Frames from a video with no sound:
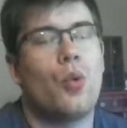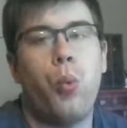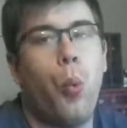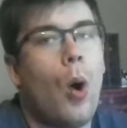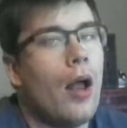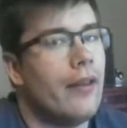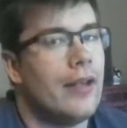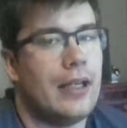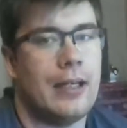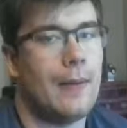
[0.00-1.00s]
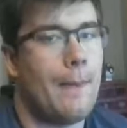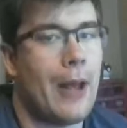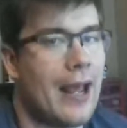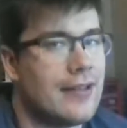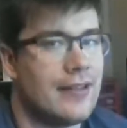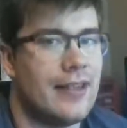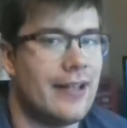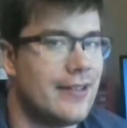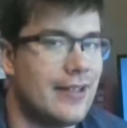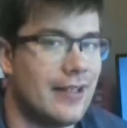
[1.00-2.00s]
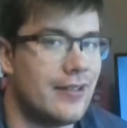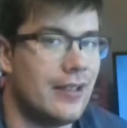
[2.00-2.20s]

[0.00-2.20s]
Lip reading: quality past that 60.